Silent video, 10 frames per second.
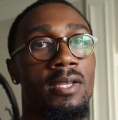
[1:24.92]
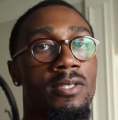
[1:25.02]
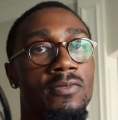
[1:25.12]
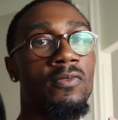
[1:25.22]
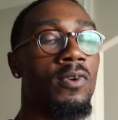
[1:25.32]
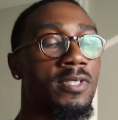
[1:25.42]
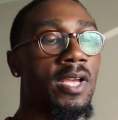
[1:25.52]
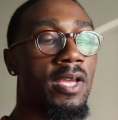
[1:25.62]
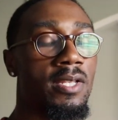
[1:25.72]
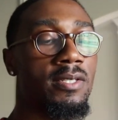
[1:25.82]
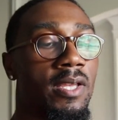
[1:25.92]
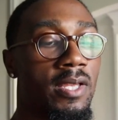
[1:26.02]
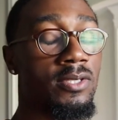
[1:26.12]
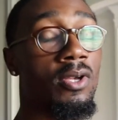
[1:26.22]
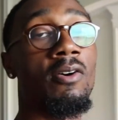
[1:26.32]
is
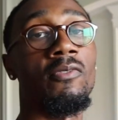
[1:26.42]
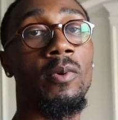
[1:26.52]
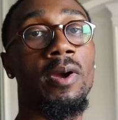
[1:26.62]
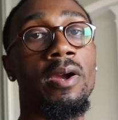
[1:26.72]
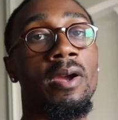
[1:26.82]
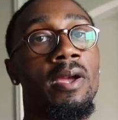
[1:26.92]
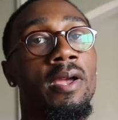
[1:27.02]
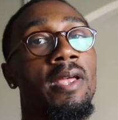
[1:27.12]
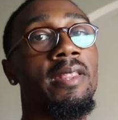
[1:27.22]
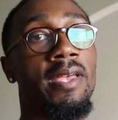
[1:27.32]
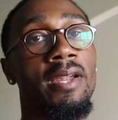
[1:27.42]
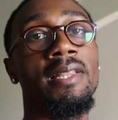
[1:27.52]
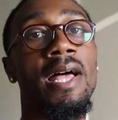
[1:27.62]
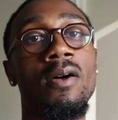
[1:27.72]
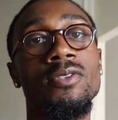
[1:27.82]
a software that
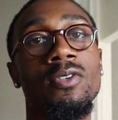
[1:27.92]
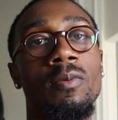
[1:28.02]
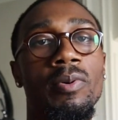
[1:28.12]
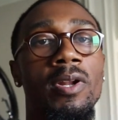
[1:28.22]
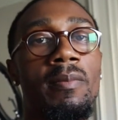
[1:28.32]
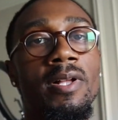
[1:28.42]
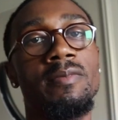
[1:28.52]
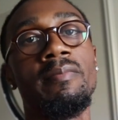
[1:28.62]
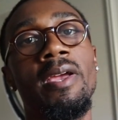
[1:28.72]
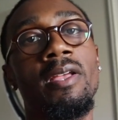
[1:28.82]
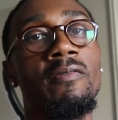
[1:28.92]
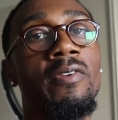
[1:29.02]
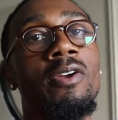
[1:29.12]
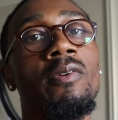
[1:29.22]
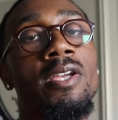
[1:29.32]
allows you to pretty much make
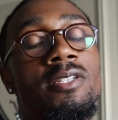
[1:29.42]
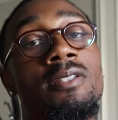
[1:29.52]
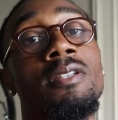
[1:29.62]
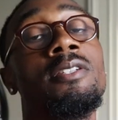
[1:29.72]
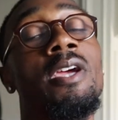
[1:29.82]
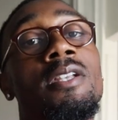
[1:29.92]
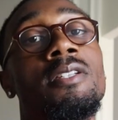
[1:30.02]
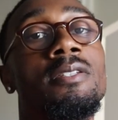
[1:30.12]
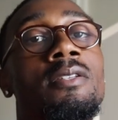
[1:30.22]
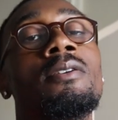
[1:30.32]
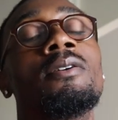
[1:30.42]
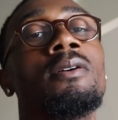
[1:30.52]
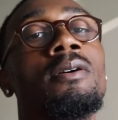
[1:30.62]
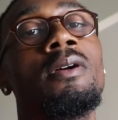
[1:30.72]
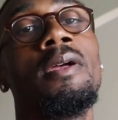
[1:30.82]
configurations and changes to
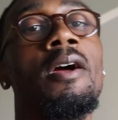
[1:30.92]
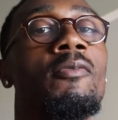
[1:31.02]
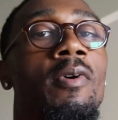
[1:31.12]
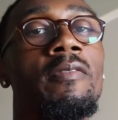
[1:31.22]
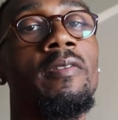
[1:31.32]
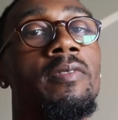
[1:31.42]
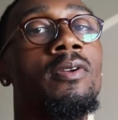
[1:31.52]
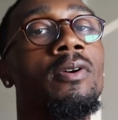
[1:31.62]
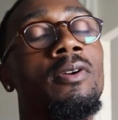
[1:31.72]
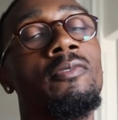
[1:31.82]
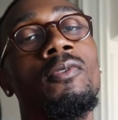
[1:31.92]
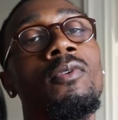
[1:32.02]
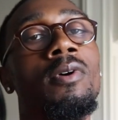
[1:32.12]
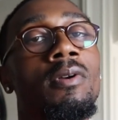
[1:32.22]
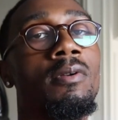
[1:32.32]
your F-150 or your
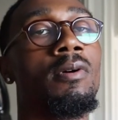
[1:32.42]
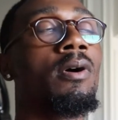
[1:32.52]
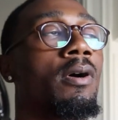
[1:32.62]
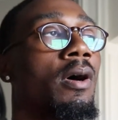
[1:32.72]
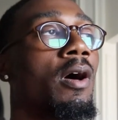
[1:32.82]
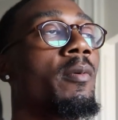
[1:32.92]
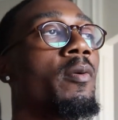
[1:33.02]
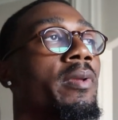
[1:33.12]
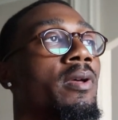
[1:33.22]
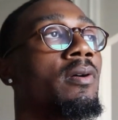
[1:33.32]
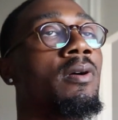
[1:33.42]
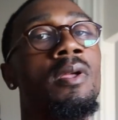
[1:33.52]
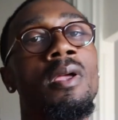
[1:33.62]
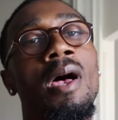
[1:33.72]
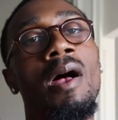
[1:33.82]
Ford automobile.
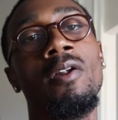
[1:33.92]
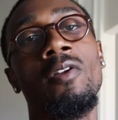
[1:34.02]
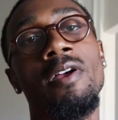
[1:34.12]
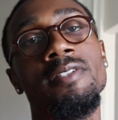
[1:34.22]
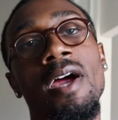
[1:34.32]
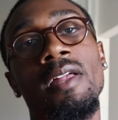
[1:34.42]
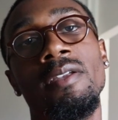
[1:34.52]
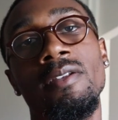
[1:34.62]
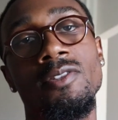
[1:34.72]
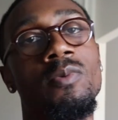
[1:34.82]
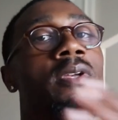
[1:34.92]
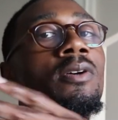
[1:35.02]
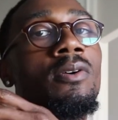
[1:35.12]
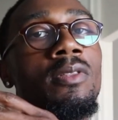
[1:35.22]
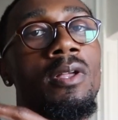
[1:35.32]
I don't know exactly the suite
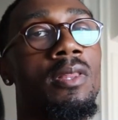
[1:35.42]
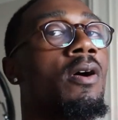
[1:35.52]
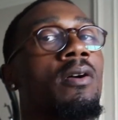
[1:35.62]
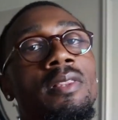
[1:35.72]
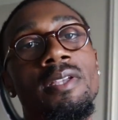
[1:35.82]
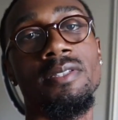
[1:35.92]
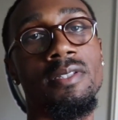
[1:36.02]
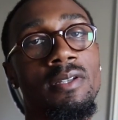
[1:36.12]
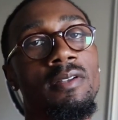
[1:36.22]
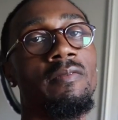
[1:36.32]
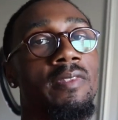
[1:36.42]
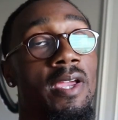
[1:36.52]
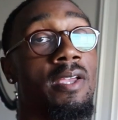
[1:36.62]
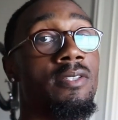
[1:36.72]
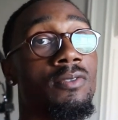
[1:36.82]
or the long list of
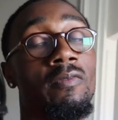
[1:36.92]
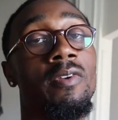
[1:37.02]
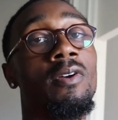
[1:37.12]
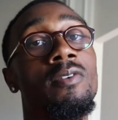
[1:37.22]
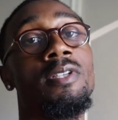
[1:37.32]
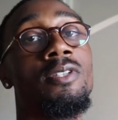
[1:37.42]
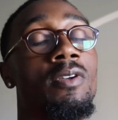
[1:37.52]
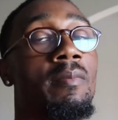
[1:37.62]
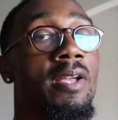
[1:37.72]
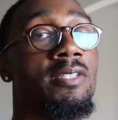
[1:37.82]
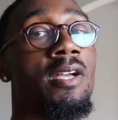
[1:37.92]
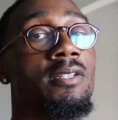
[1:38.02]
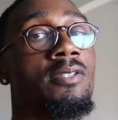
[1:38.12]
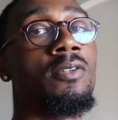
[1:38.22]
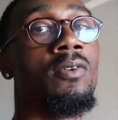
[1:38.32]
things or vehicles that you can make
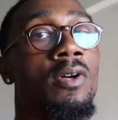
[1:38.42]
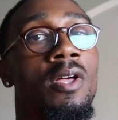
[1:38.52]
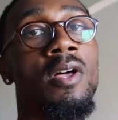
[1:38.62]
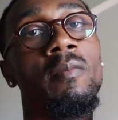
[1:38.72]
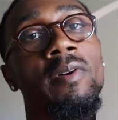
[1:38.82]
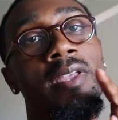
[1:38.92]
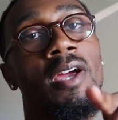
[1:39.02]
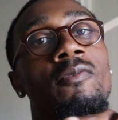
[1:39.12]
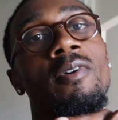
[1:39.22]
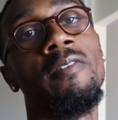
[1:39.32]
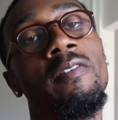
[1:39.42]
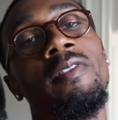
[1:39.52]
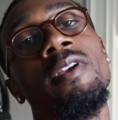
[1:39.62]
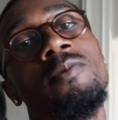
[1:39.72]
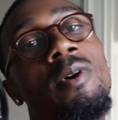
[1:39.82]
changes to, but the F-150
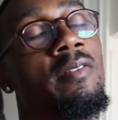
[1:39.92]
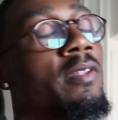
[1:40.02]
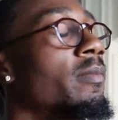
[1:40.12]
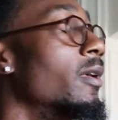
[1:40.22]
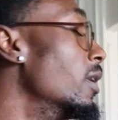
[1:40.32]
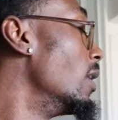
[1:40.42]
is one of them.